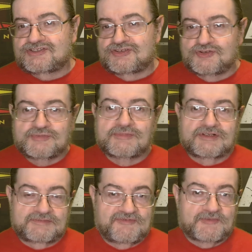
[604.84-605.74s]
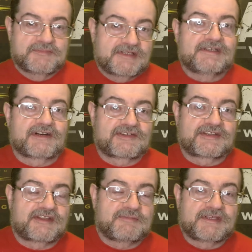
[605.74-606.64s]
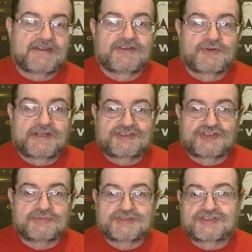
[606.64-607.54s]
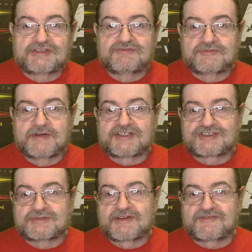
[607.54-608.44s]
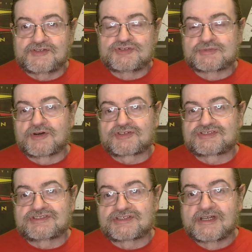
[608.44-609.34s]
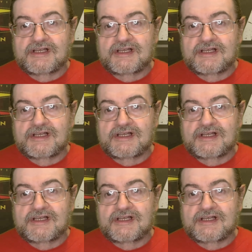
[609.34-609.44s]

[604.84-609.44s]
too for me, I think they've been giving away too much information about future boxes.